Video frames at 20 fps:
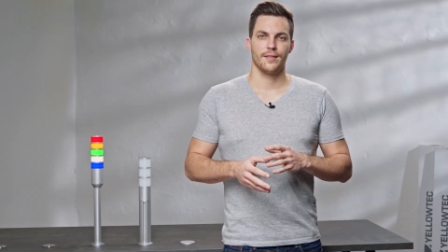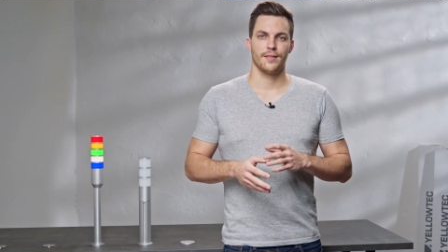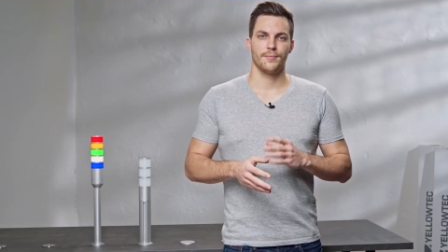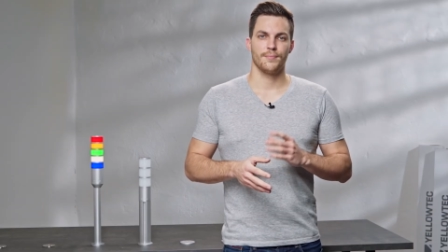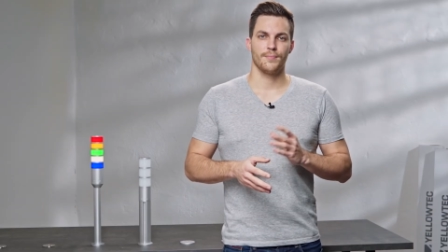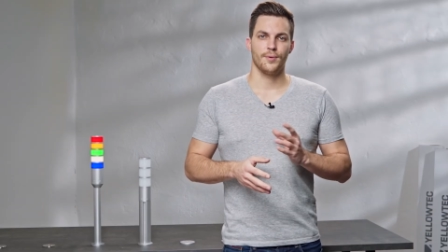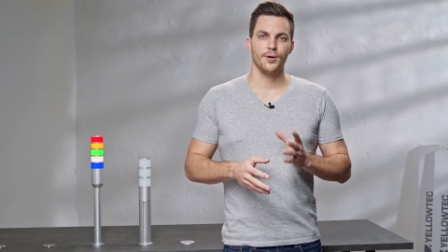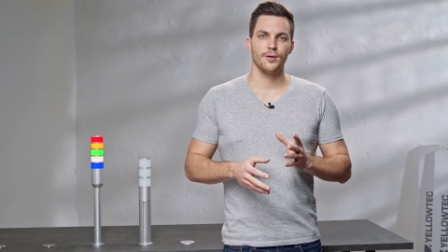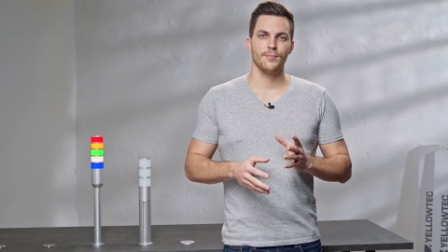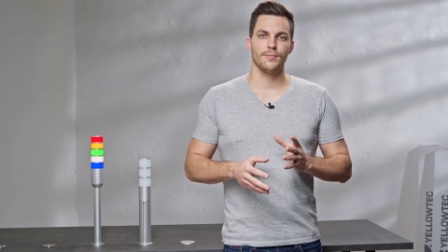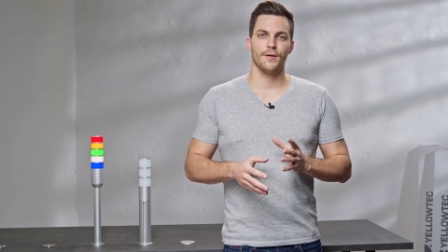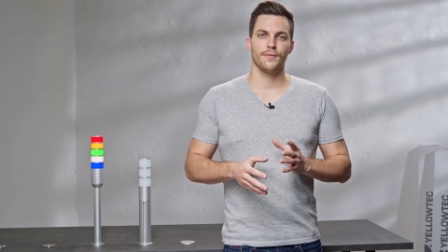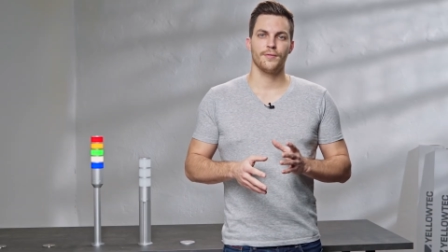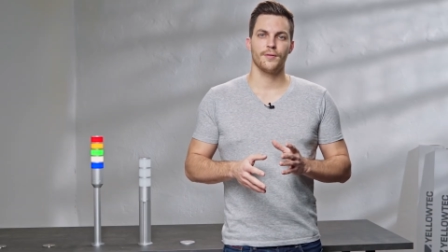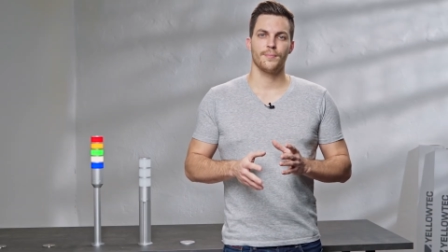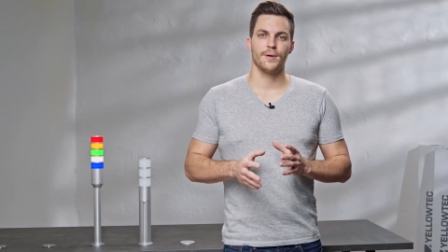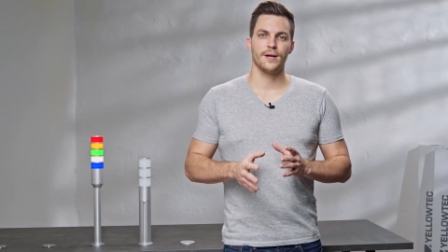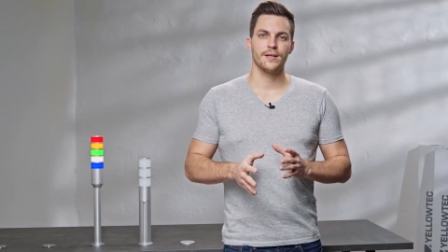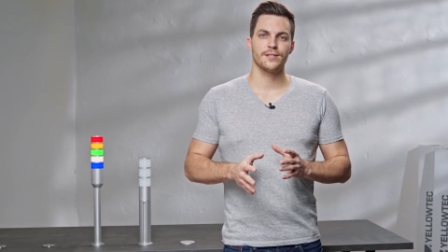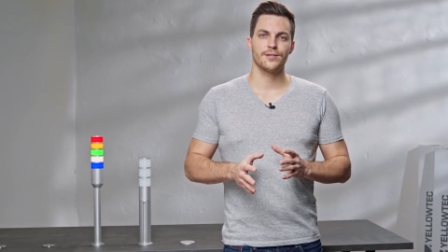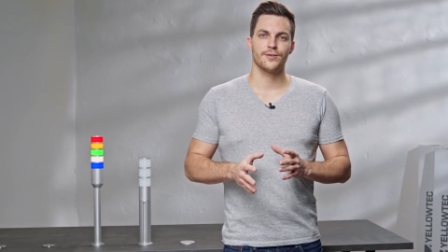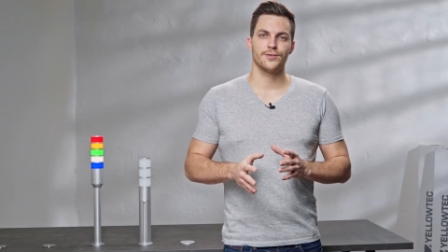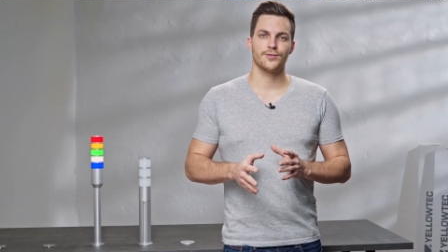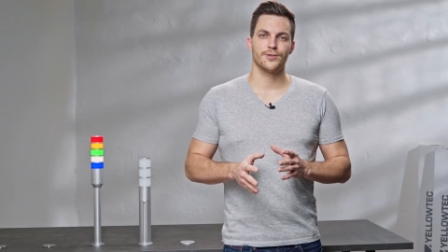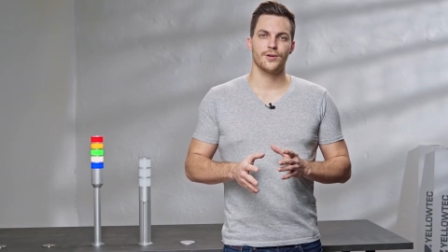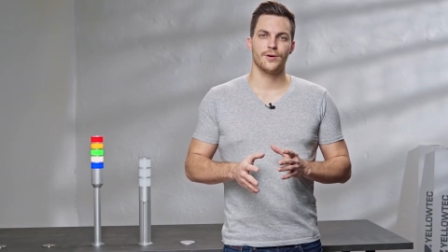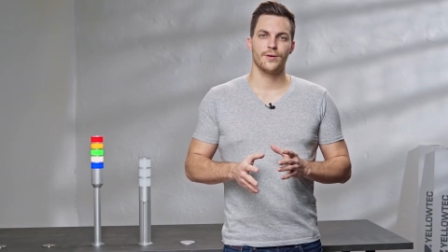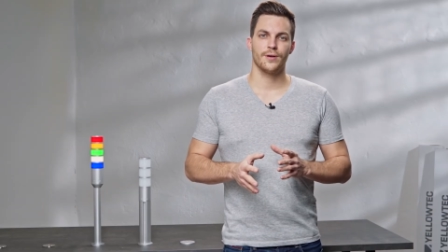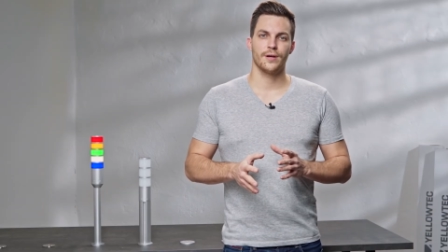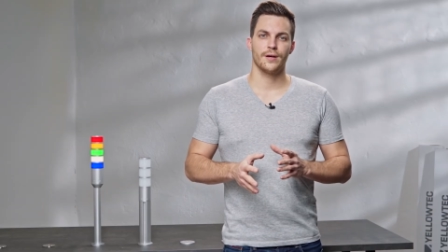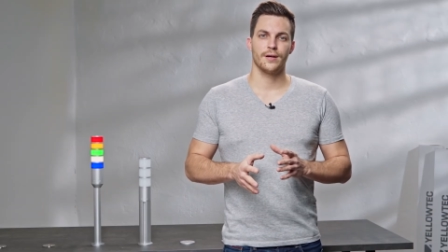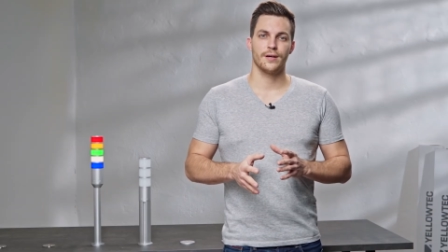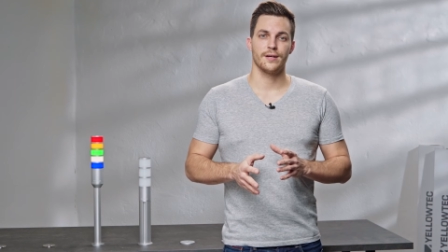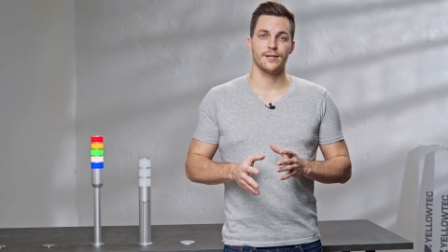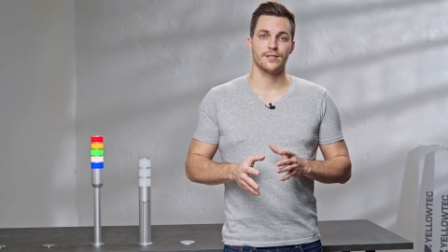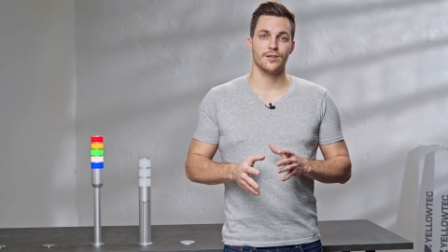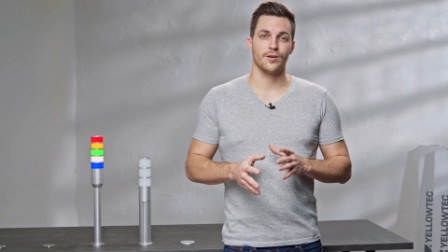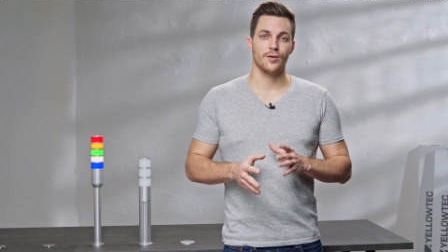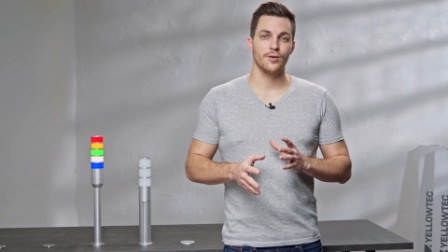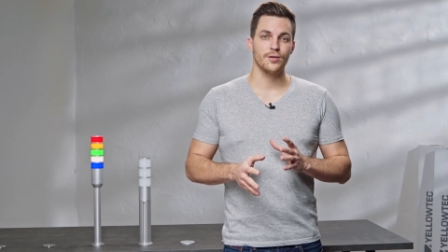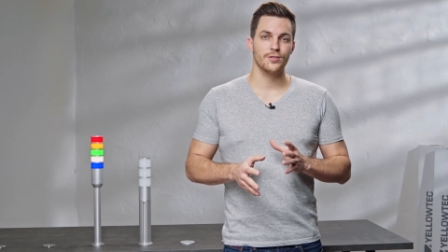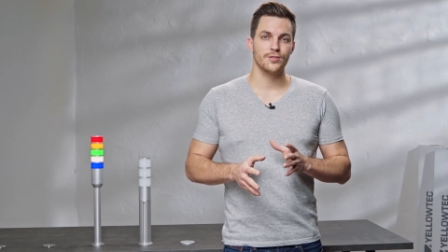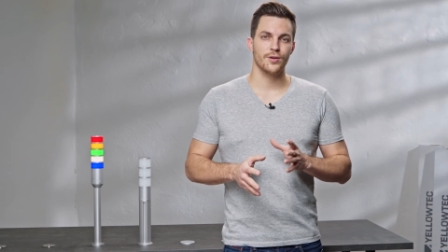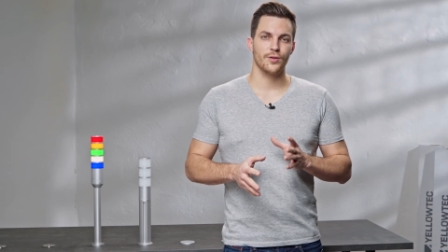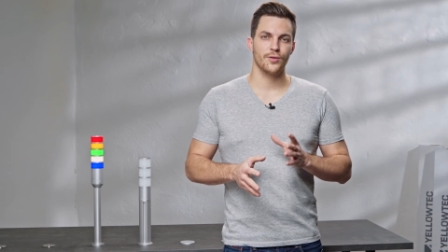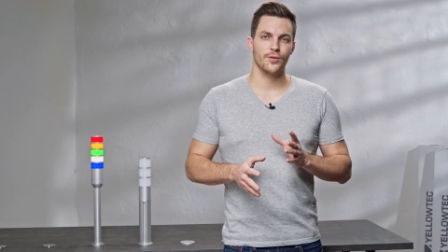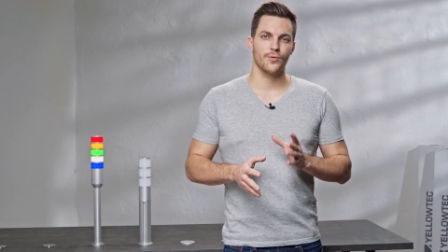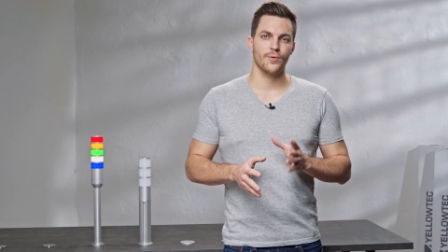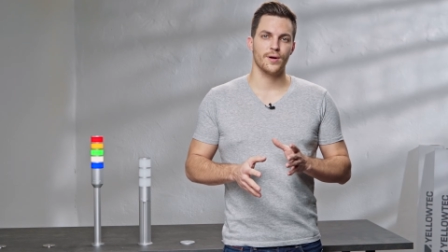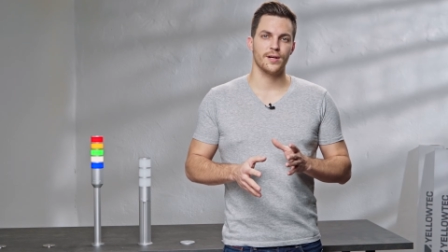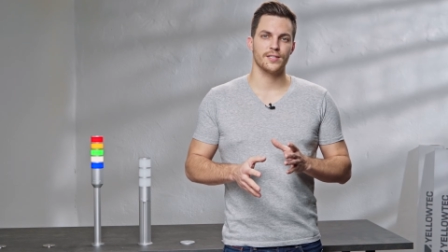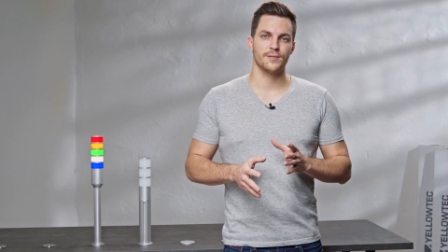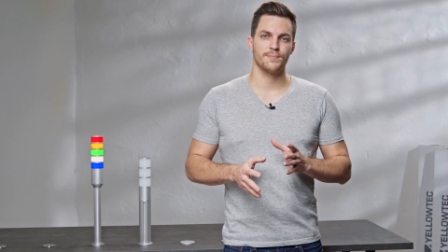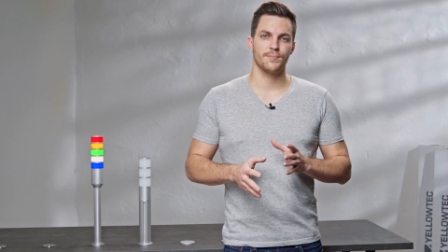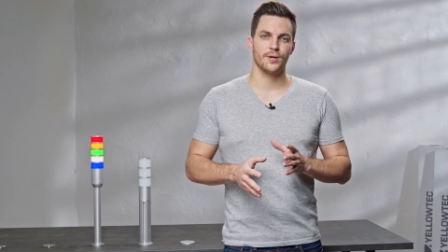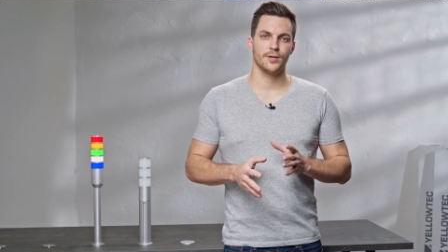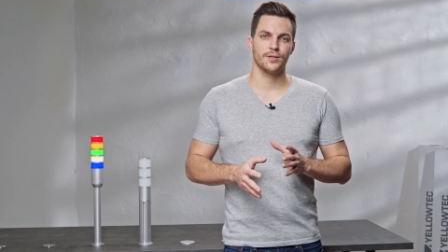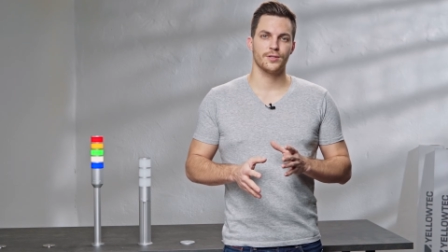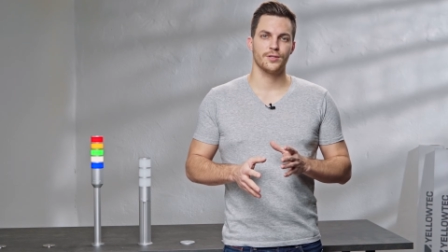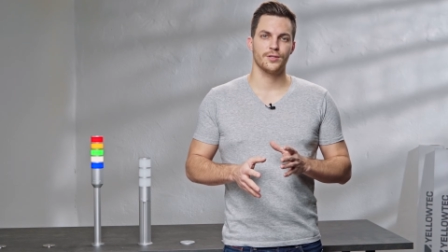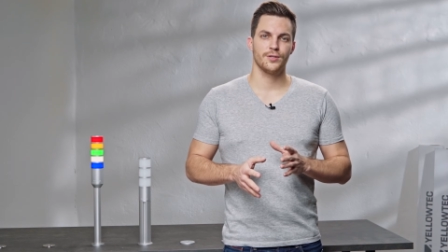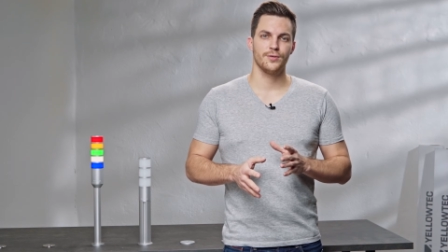The bottom of the base controller is also the right spot